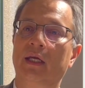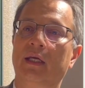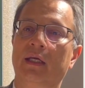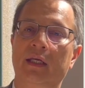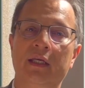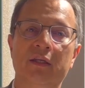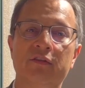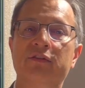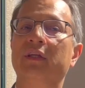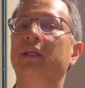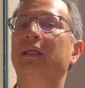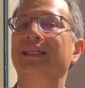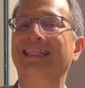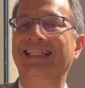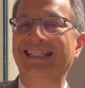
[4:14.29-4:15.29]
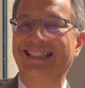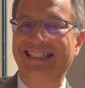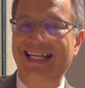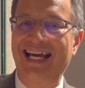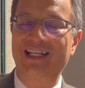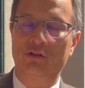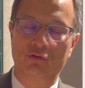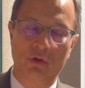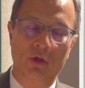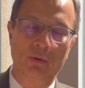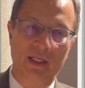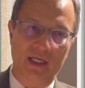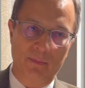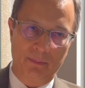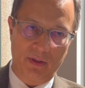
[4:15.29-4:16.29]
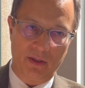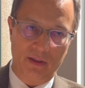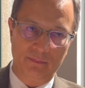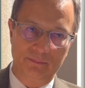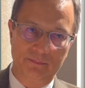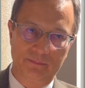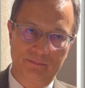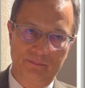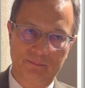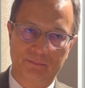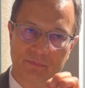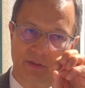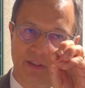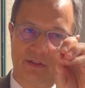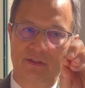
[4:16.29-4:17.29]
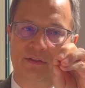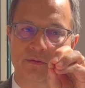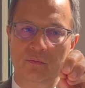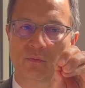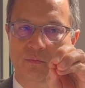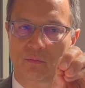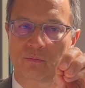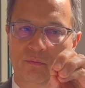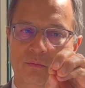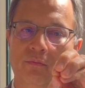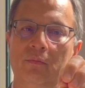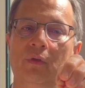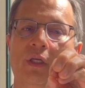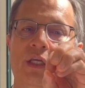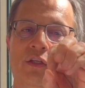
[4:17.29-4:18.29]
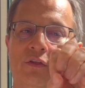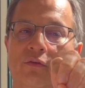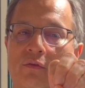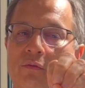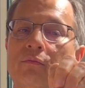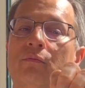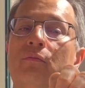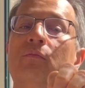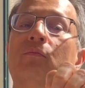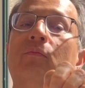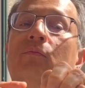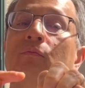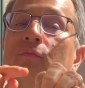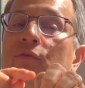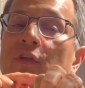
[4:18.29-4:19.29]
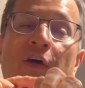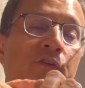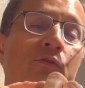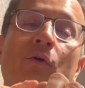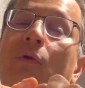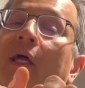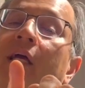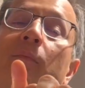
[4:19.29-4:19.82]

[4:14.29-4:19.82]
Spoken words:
is that it does not grow like a ball. It doesn't grow like a